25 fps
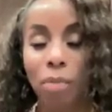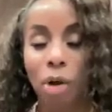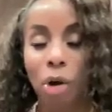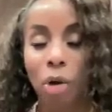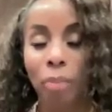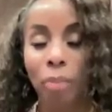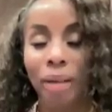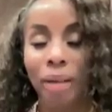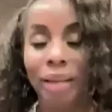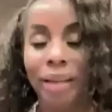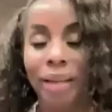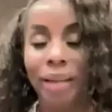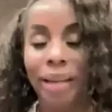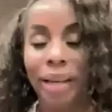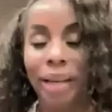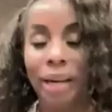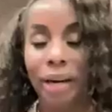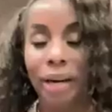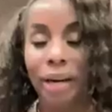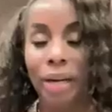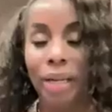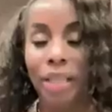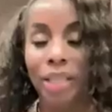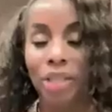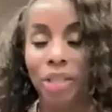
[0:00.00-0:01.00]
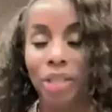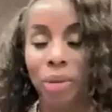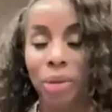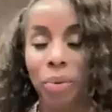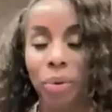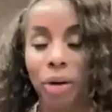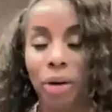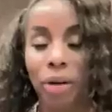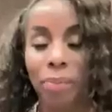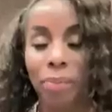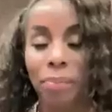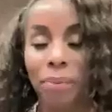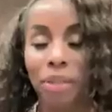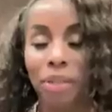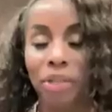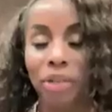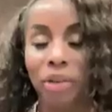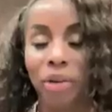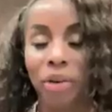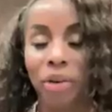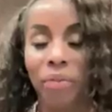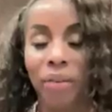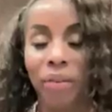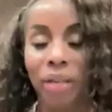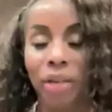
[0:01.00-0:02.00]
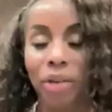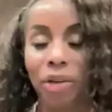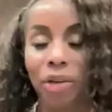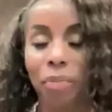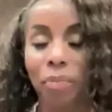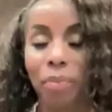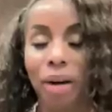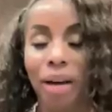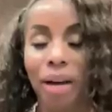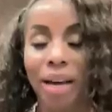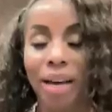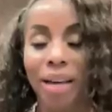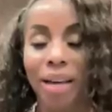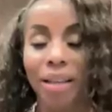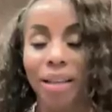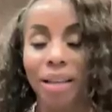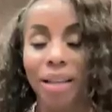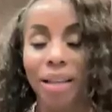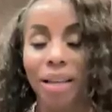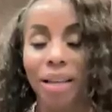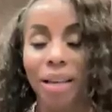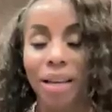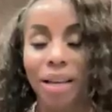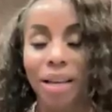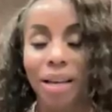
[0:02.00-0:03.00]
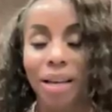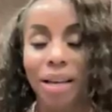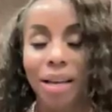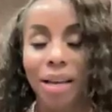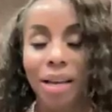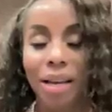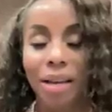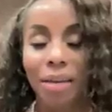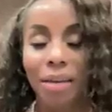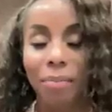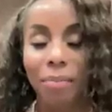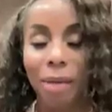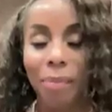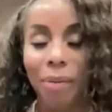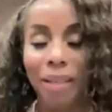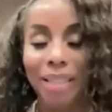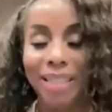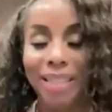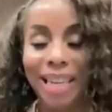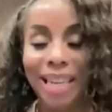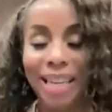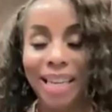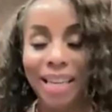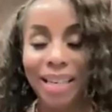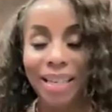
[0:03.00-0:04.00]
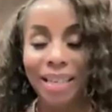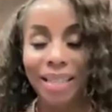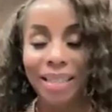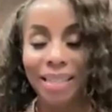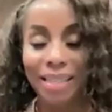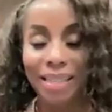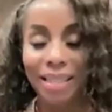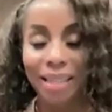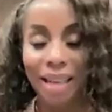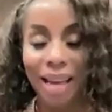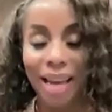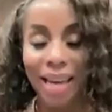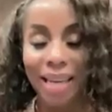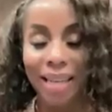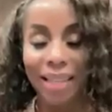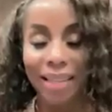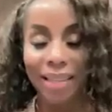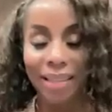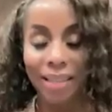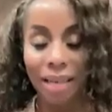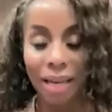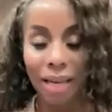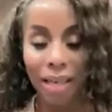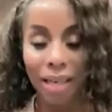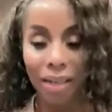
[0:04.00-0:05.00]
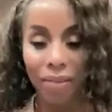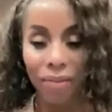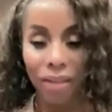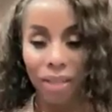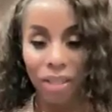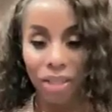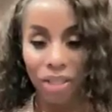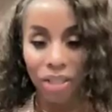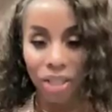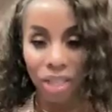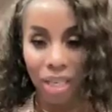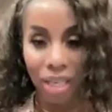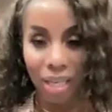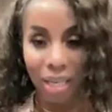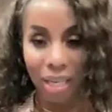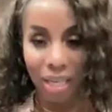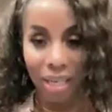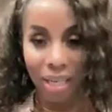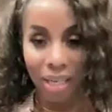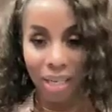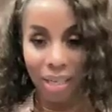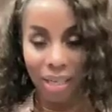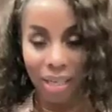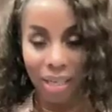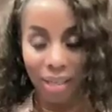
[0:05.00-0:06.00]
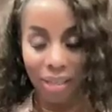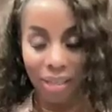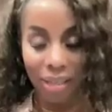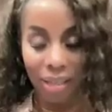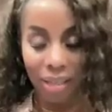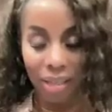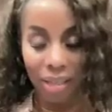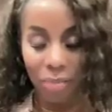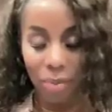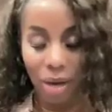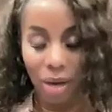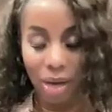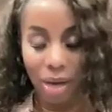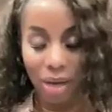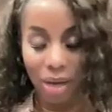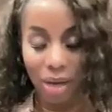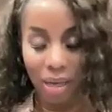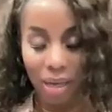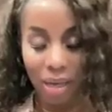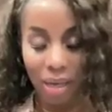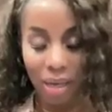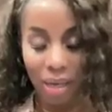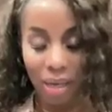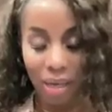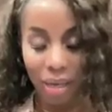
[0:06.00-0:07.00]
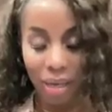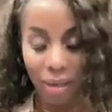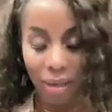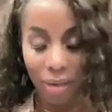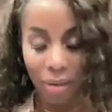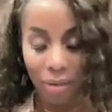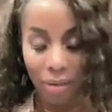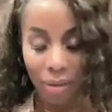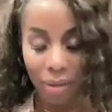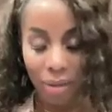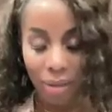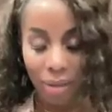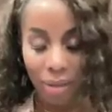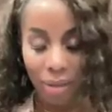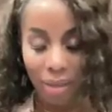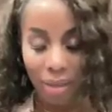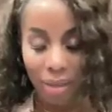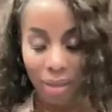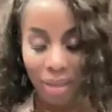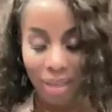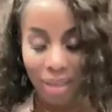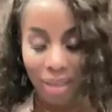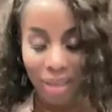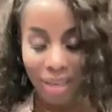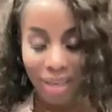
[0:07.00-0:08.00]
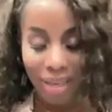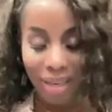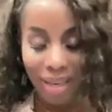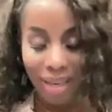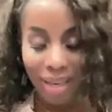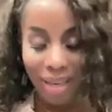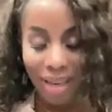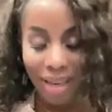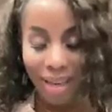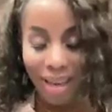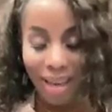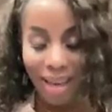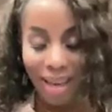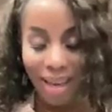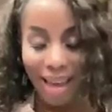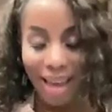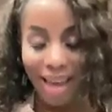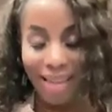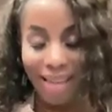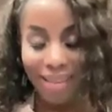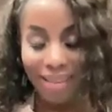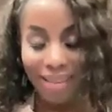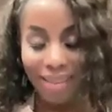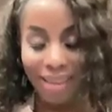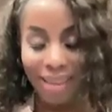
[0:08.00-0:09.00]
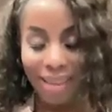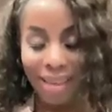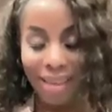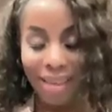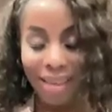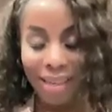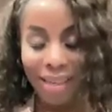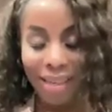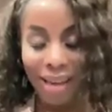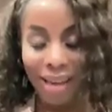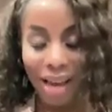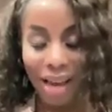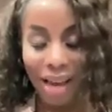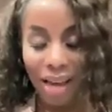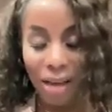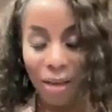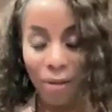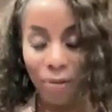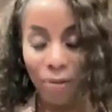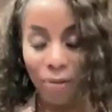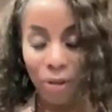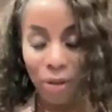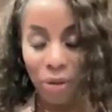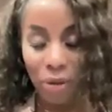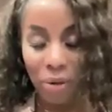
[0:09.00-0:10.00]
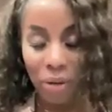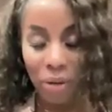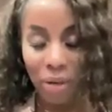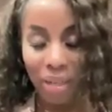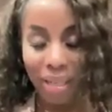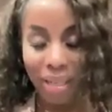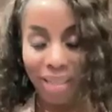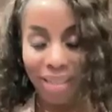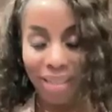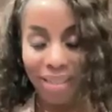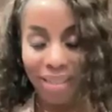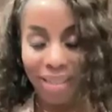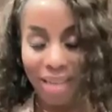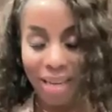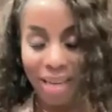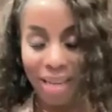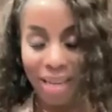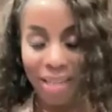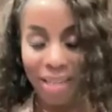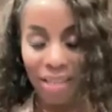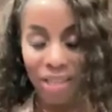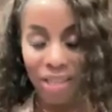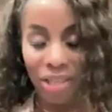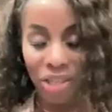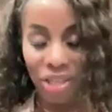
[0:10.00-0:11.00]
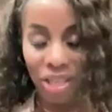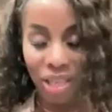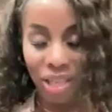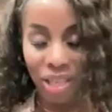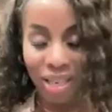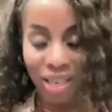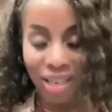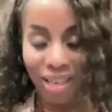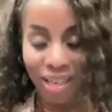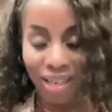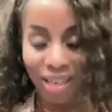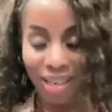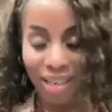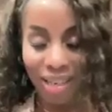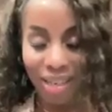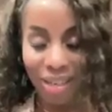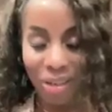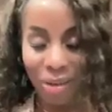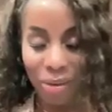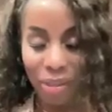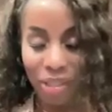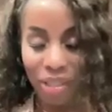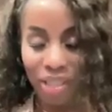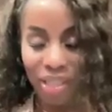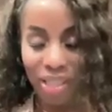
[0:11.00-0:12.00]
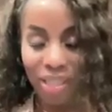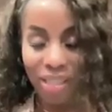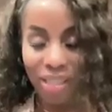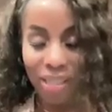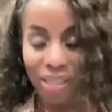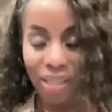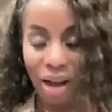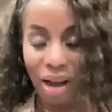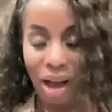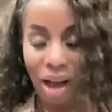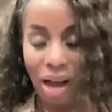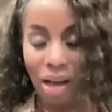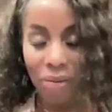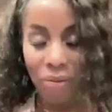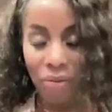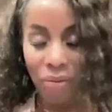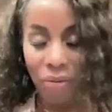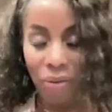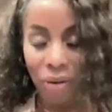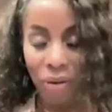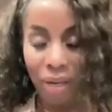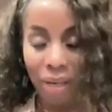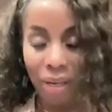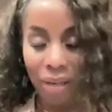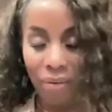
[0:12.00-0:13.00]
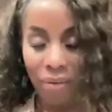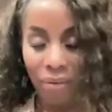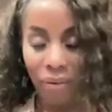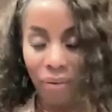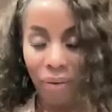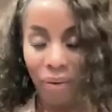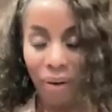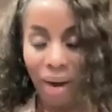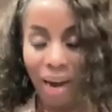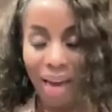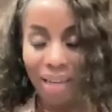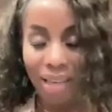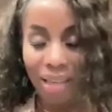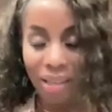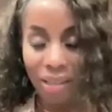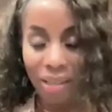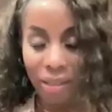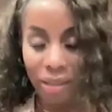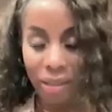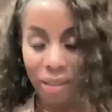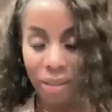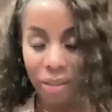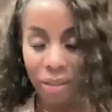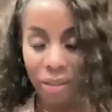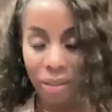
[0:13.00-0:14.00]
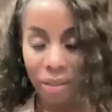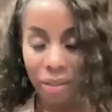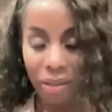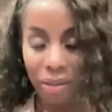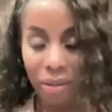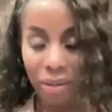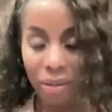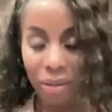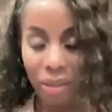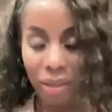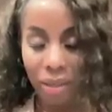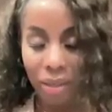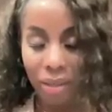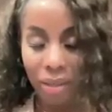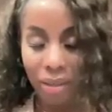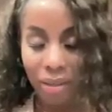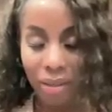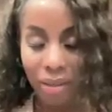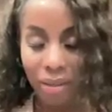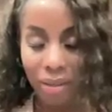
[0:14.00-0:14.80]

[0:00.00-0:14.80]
Taking a moment here as you are observing your breath, maybe taking a slight tuck of the chin into the body. And thinking of your intention or just an offering of gratitude.